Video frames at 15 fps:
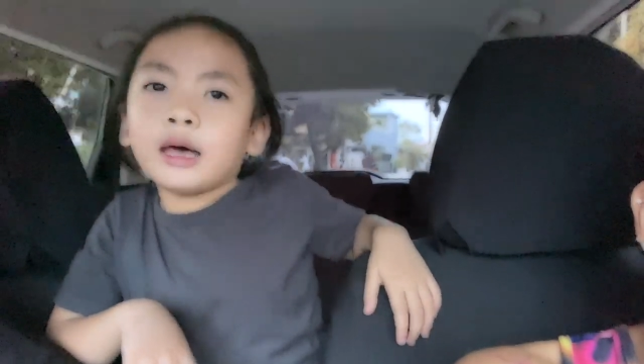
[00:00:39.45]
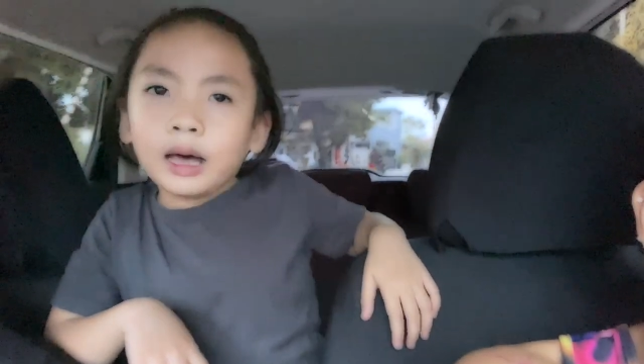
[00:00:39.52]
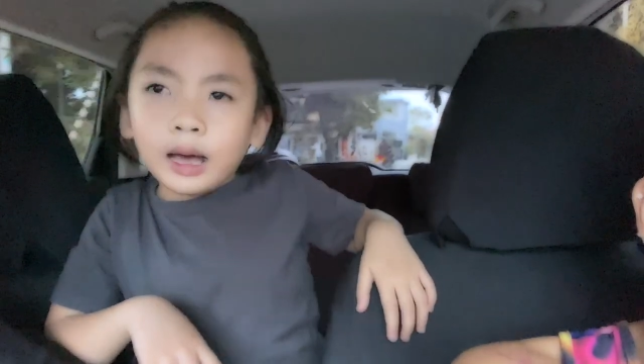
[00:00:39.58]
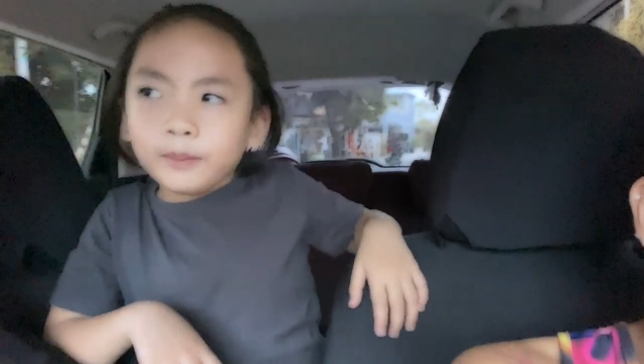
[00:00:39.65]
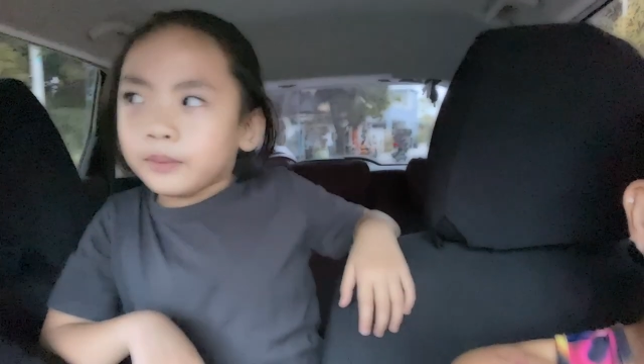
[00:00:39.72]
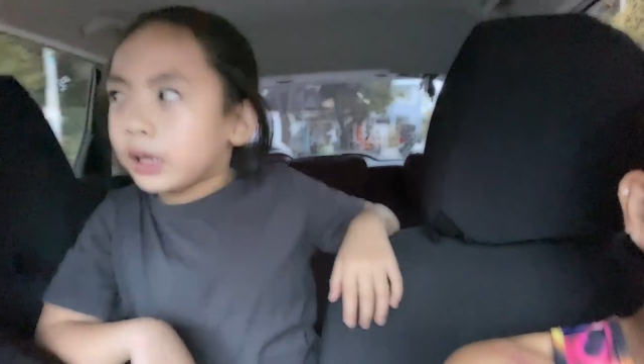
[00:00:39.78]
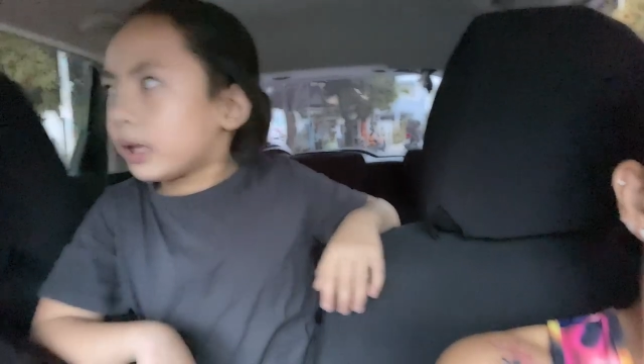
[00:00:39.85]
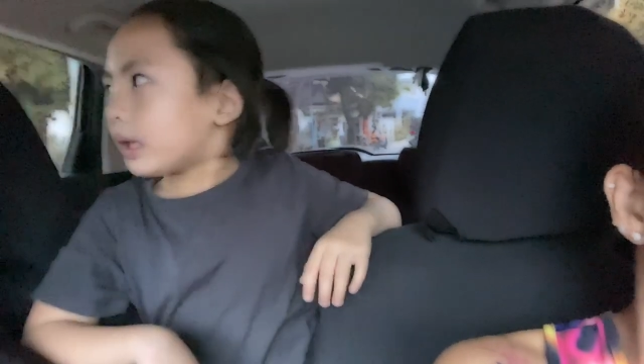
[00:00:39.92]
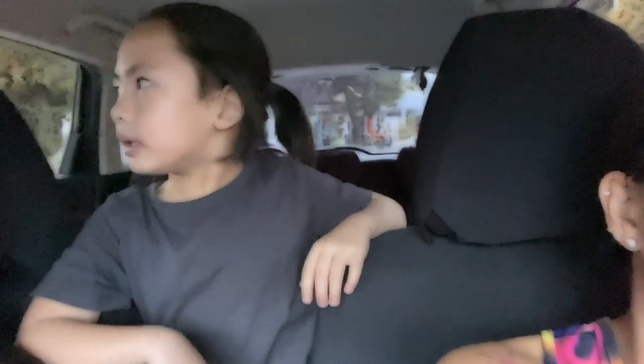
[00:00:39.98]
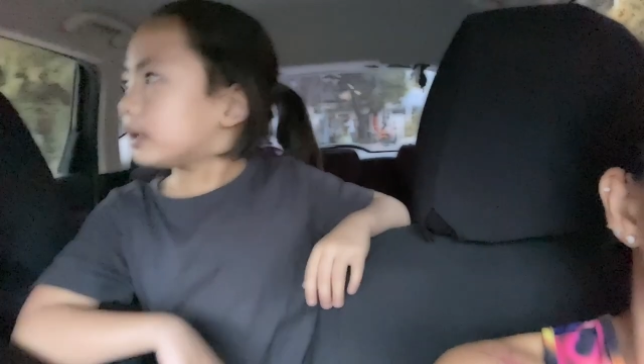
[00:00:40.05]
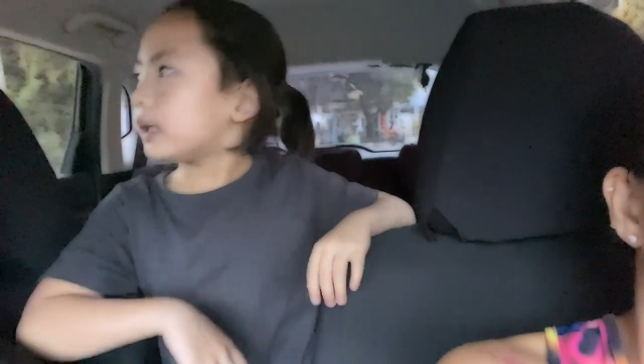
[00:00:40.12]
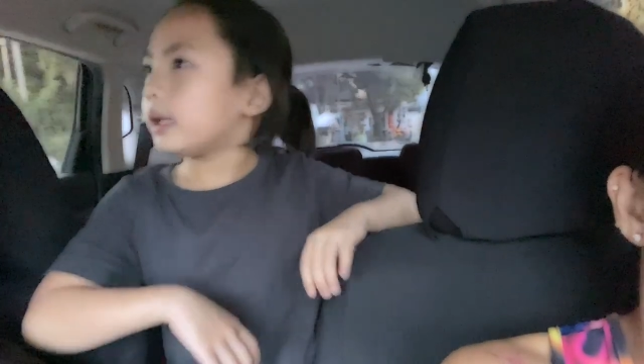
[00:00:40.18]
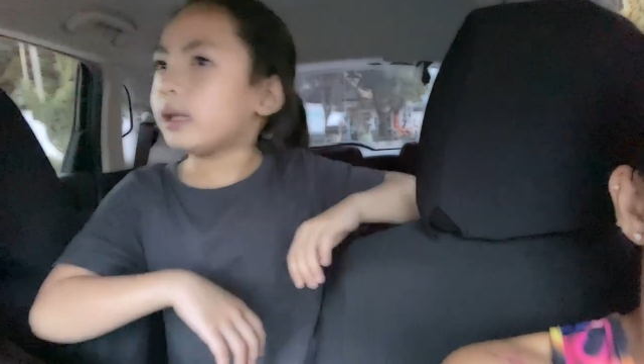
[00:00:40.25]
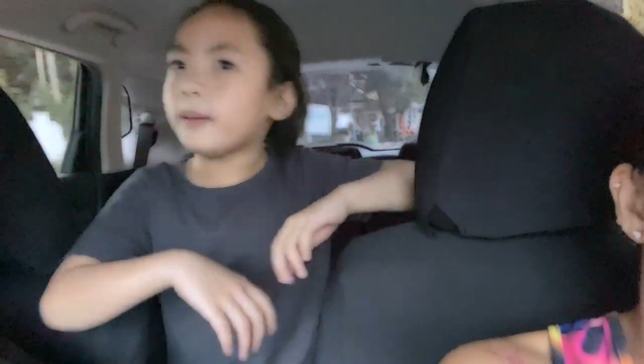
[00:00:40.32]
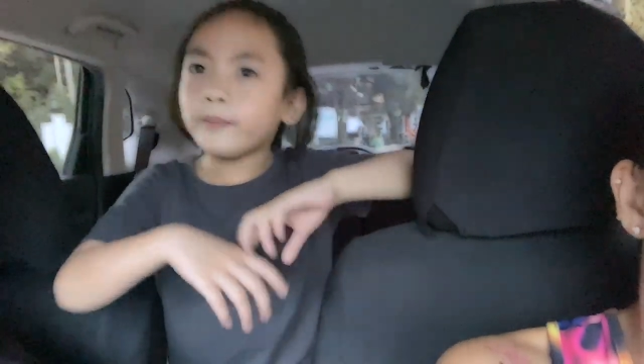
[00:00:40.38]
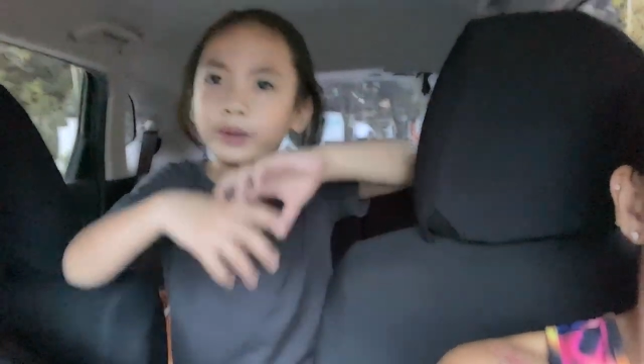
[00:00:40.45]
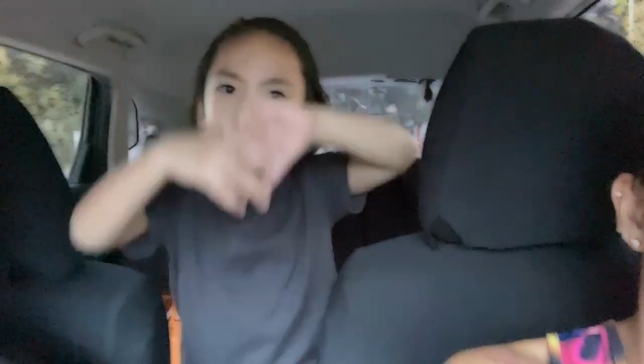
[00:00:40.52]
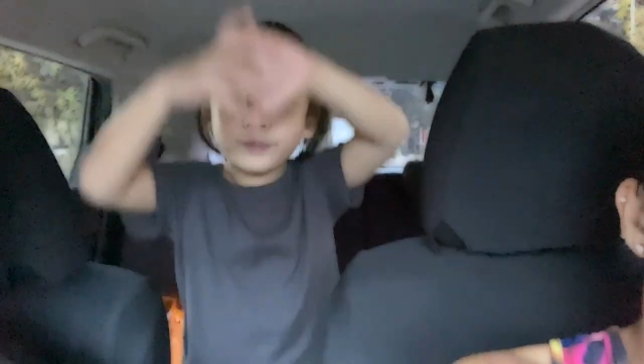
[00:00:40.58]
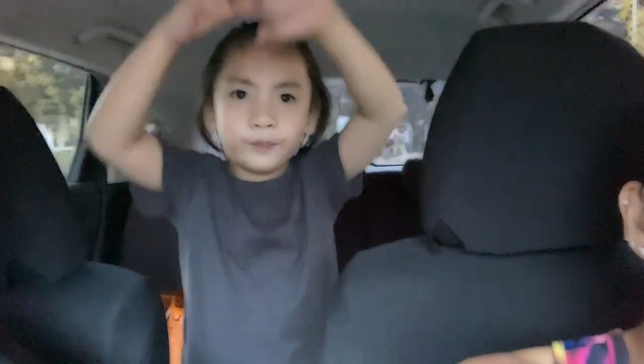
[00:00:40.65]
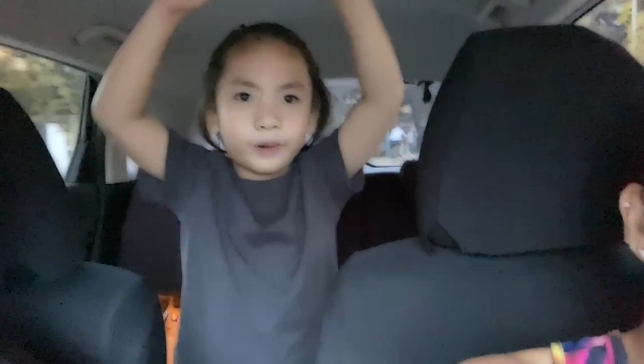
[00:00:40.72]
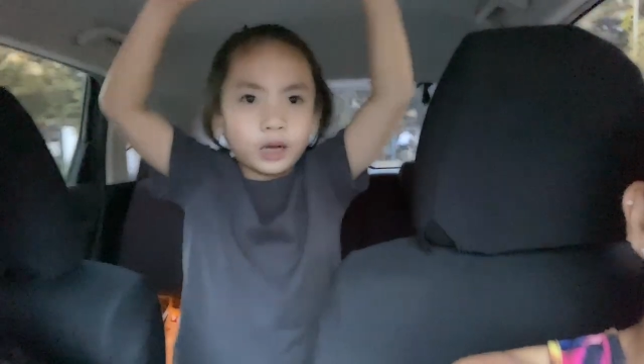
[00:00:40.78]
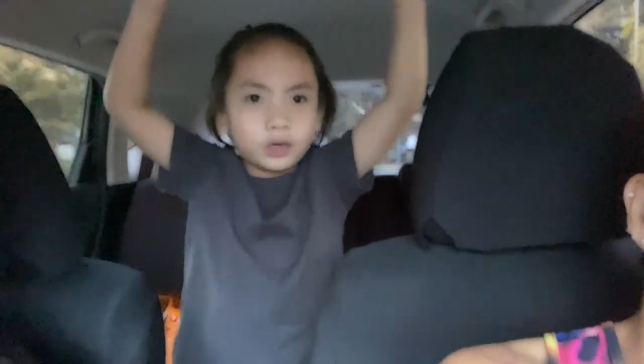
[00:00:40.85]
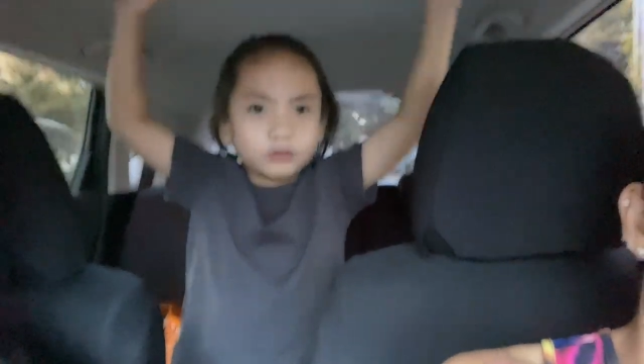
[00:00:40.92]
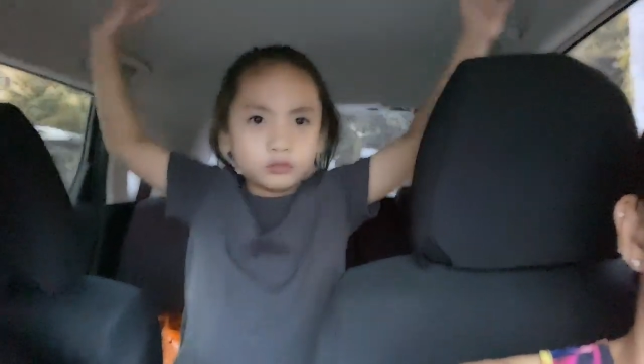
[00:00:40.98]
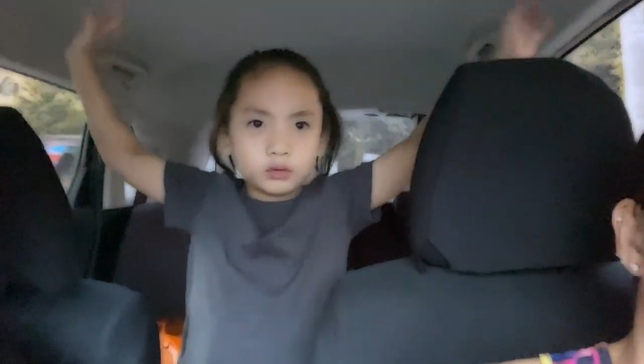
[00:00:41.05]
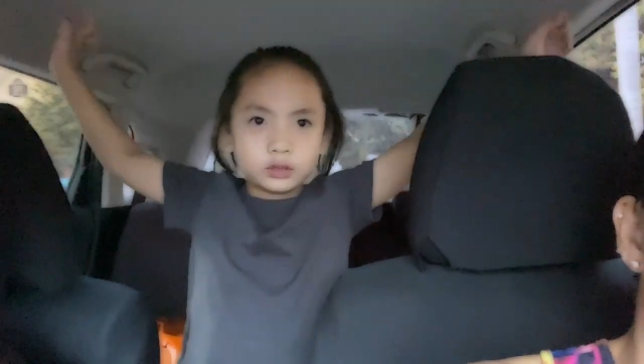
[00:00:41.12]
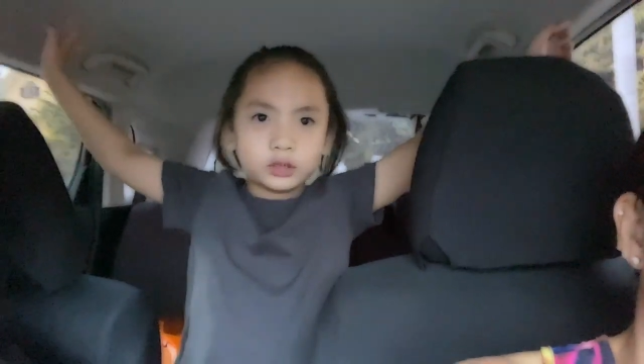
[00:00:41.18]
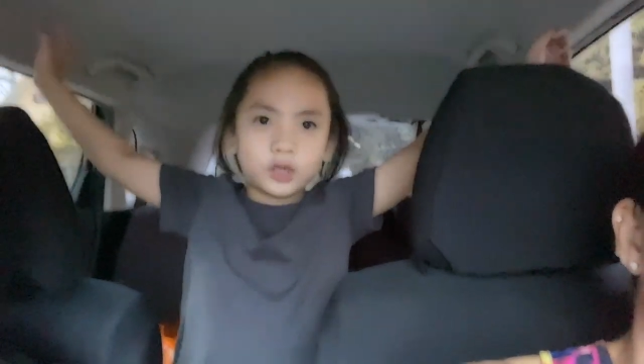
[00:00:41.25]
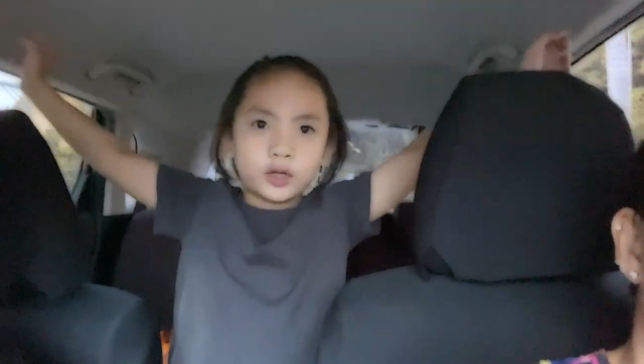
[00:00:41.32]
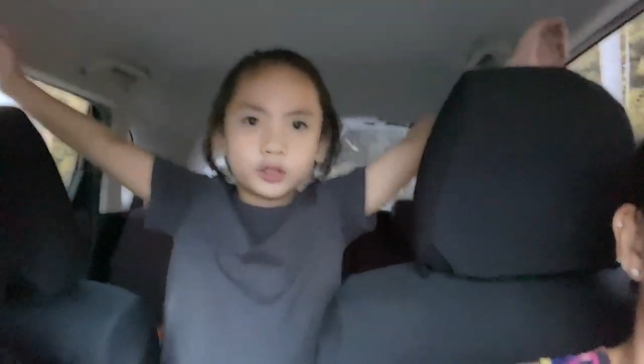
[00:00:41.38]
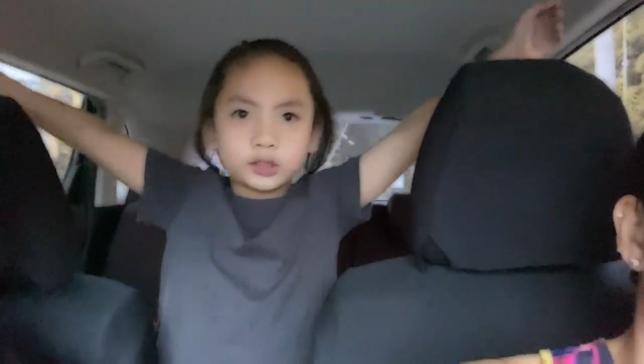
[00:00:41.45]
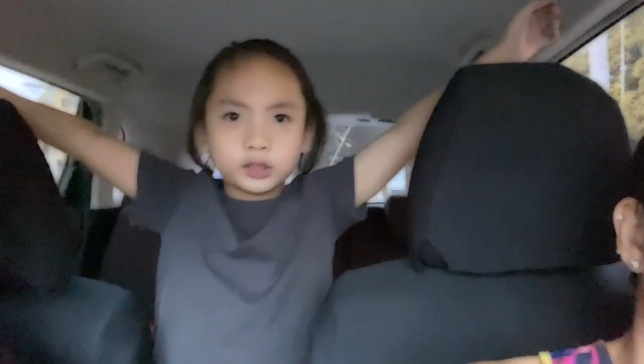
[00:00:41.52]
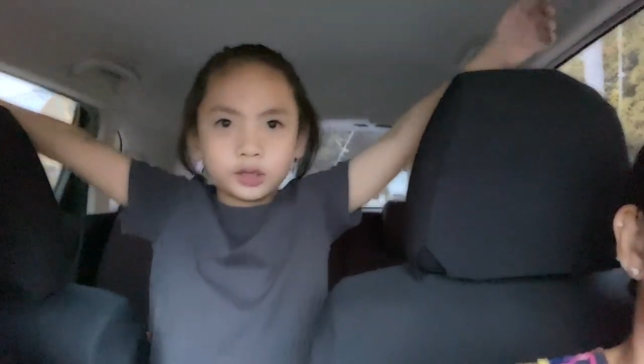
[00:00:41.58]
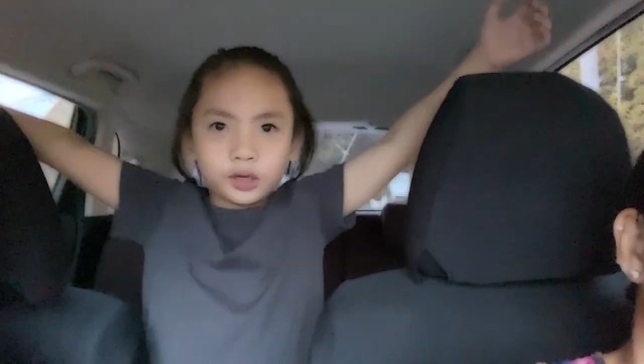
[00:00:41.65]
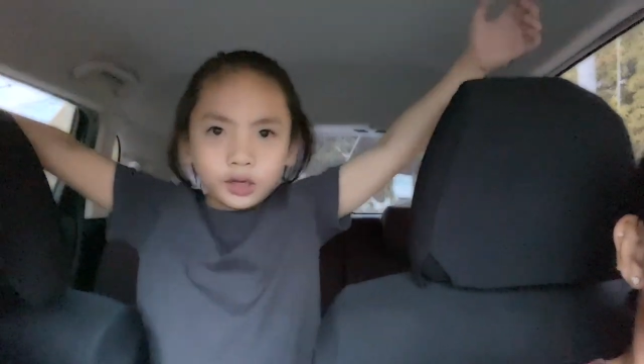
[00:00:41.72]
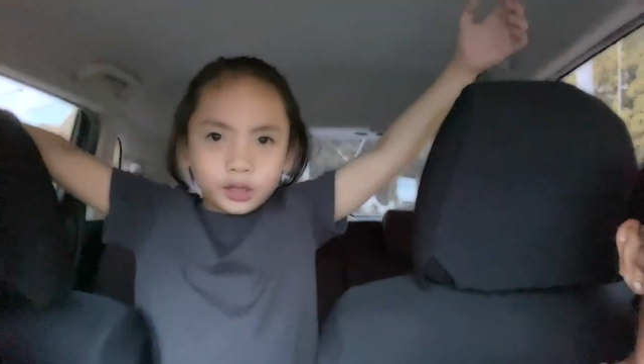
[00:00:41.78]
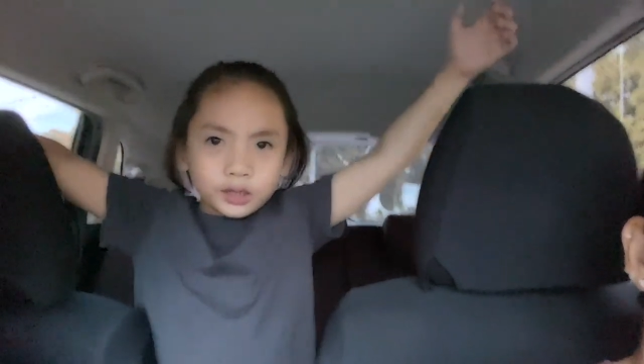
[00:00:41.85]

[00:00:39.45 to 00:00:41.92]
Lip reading: I'm gonna see the big fireworks also.